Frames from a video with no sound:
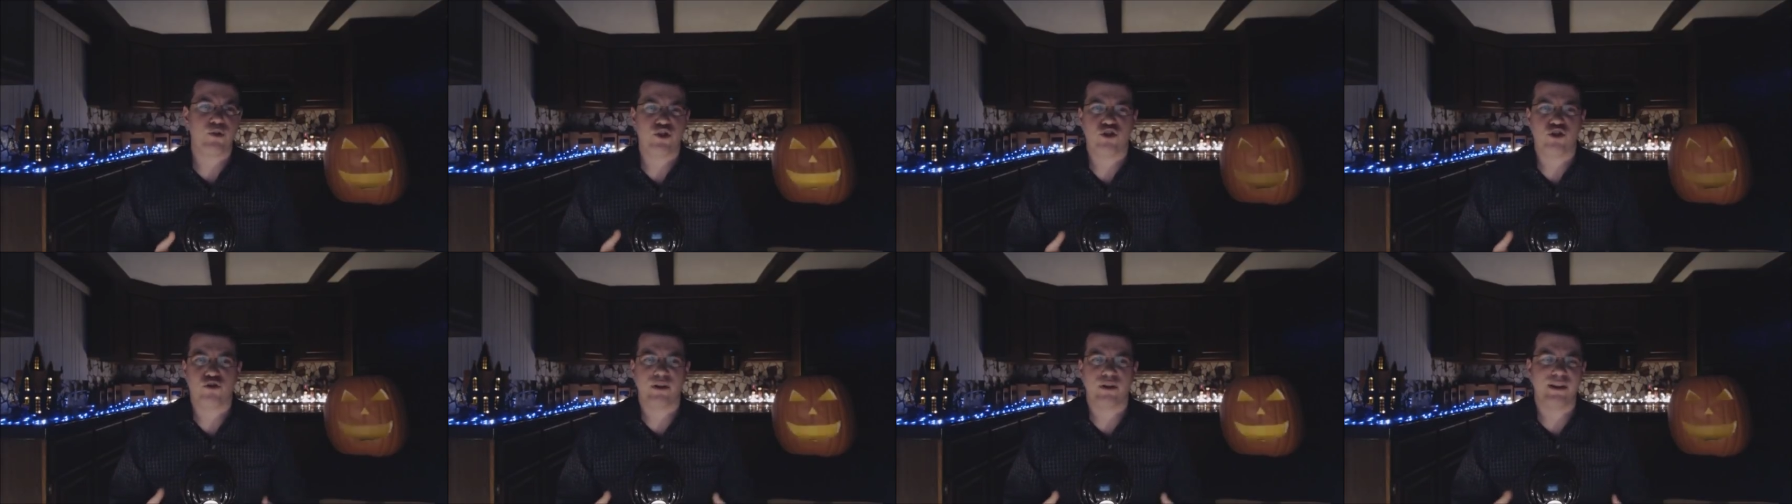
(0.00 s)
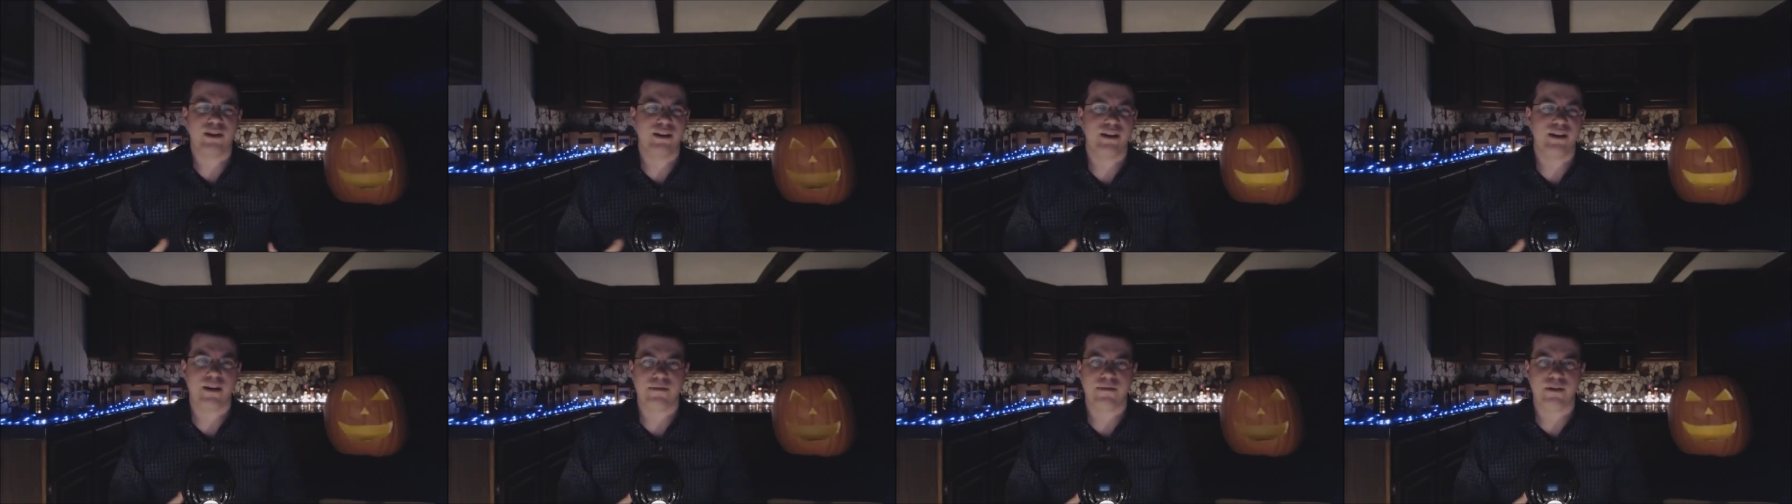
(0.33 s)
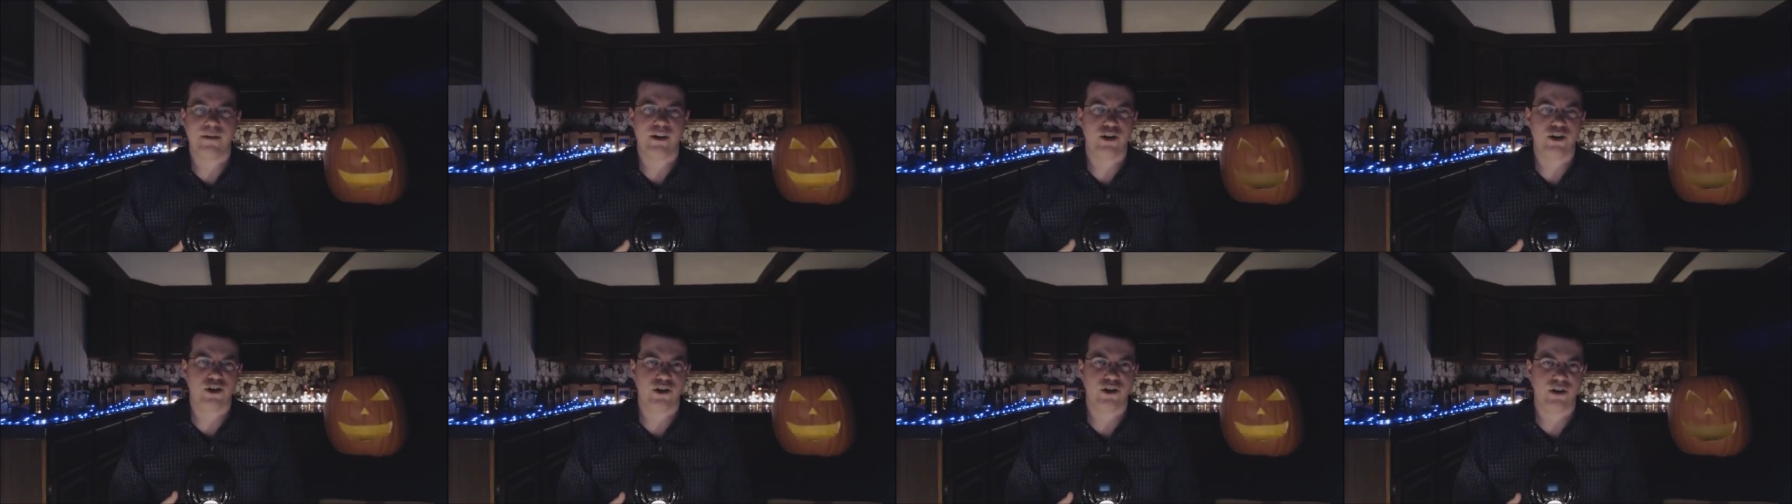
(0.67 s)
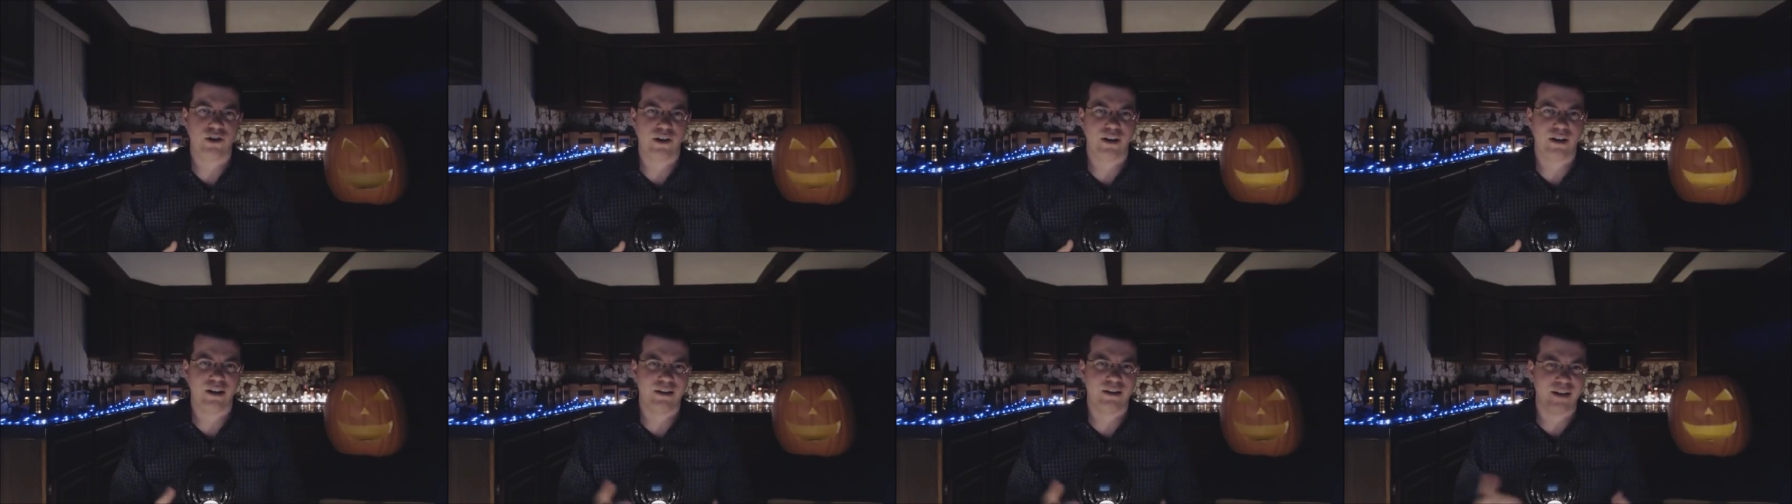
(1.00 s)
restrict the
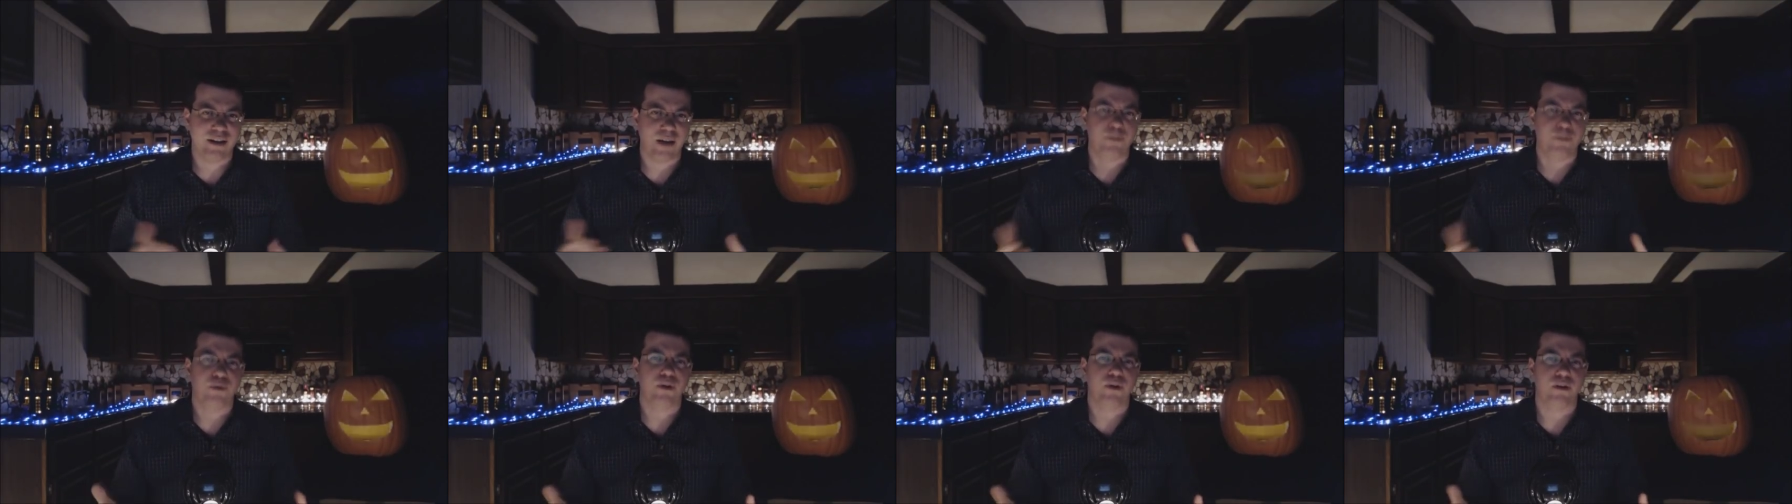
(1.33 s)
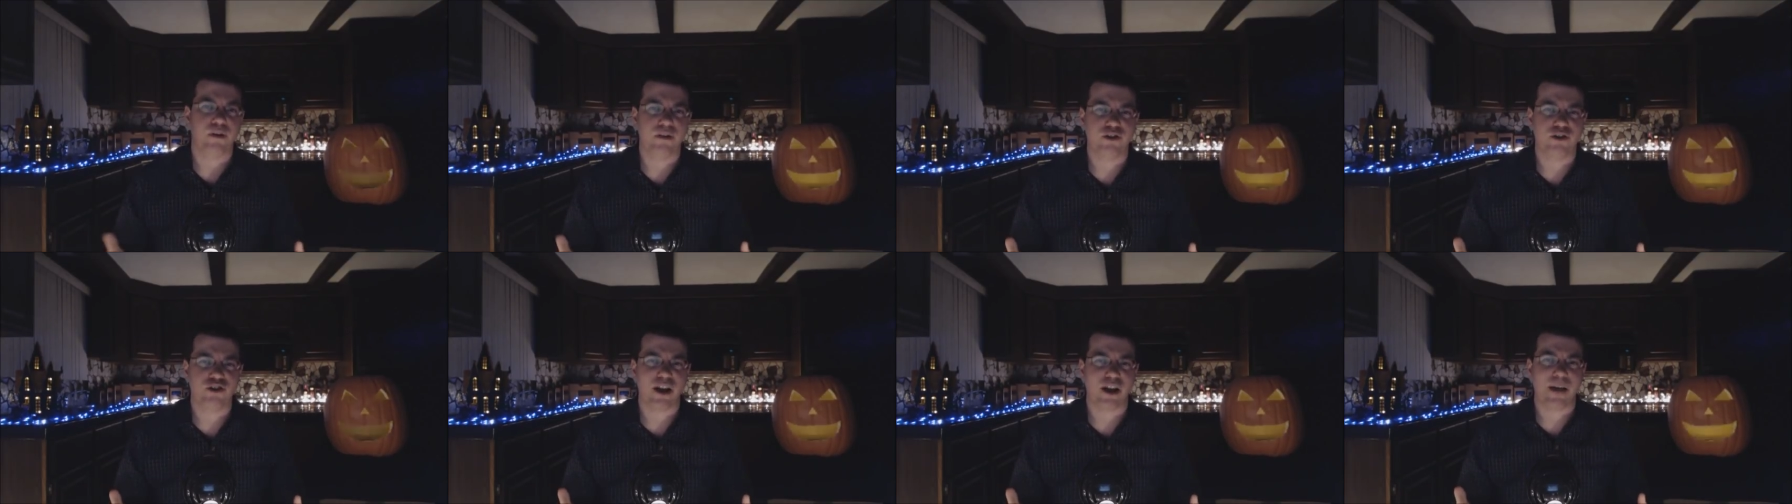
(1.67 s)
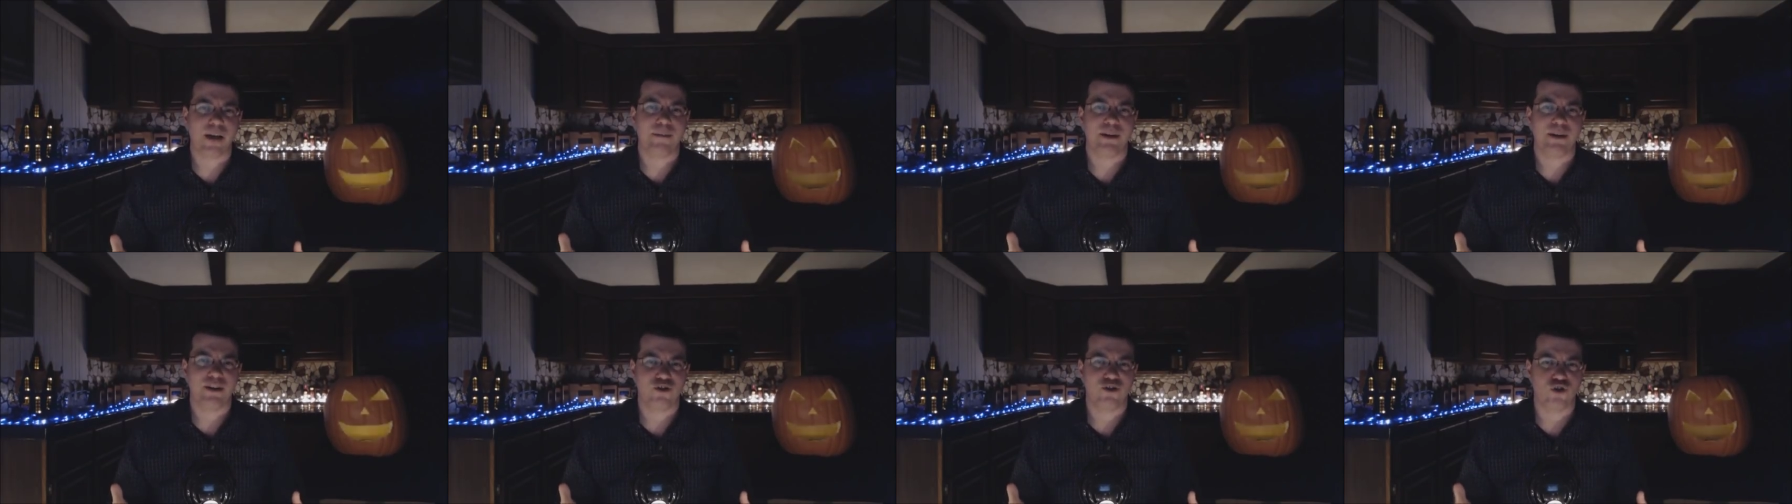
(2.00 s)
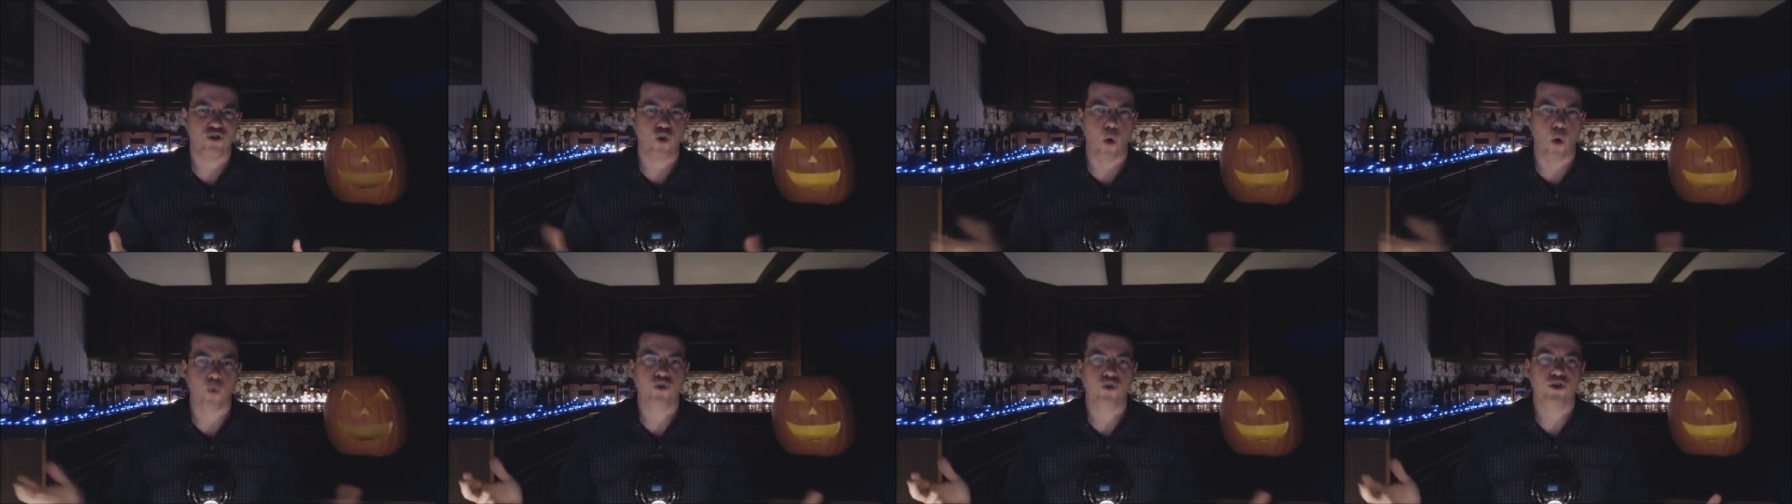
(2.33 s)
definition to contemporary
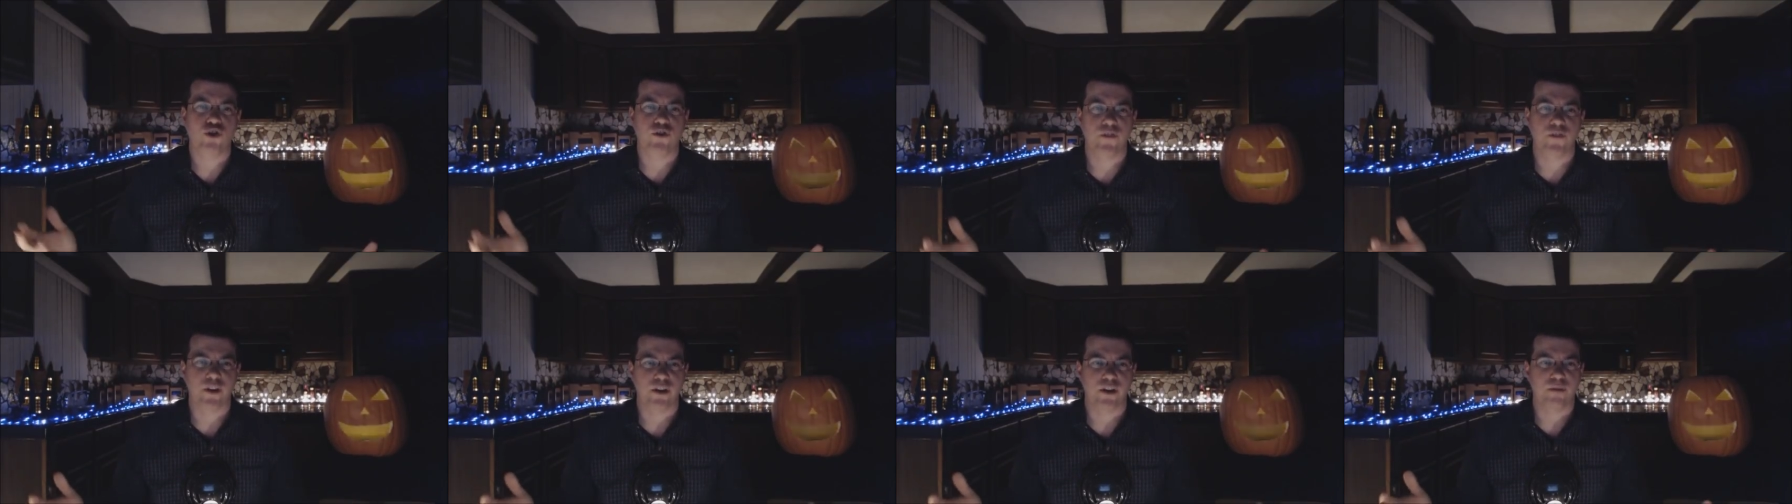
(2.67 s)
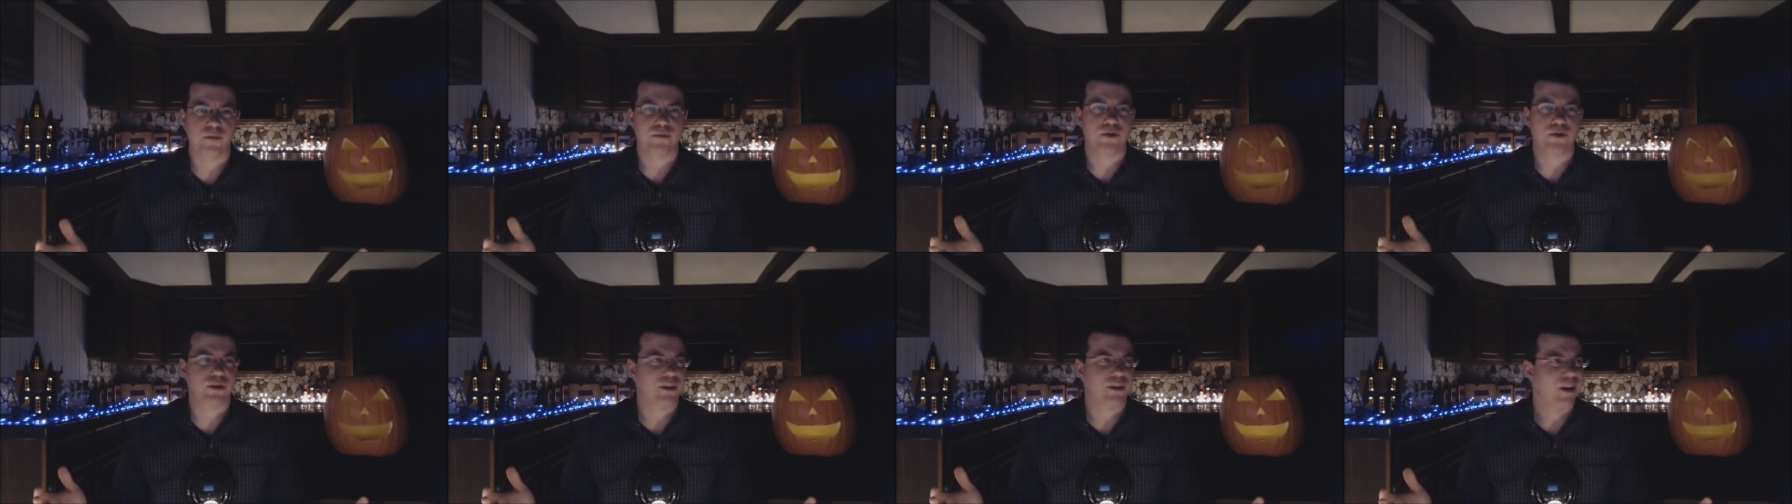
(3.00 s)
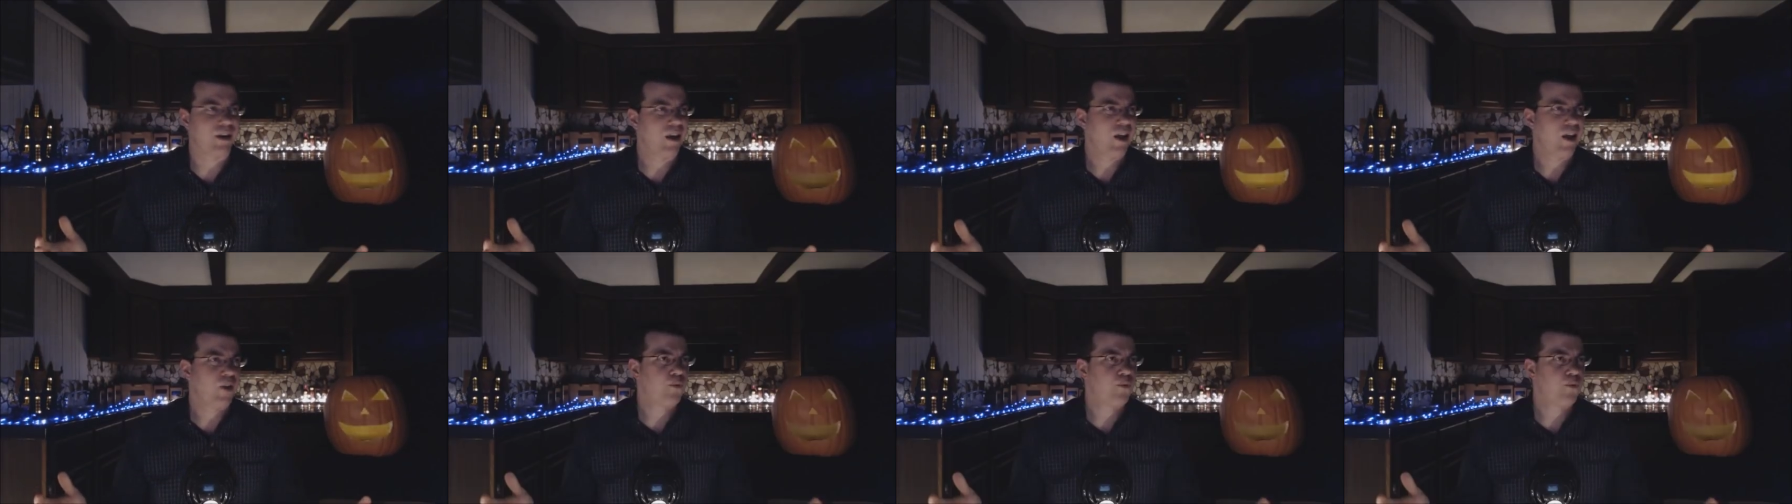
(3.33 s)
Japanese ghost films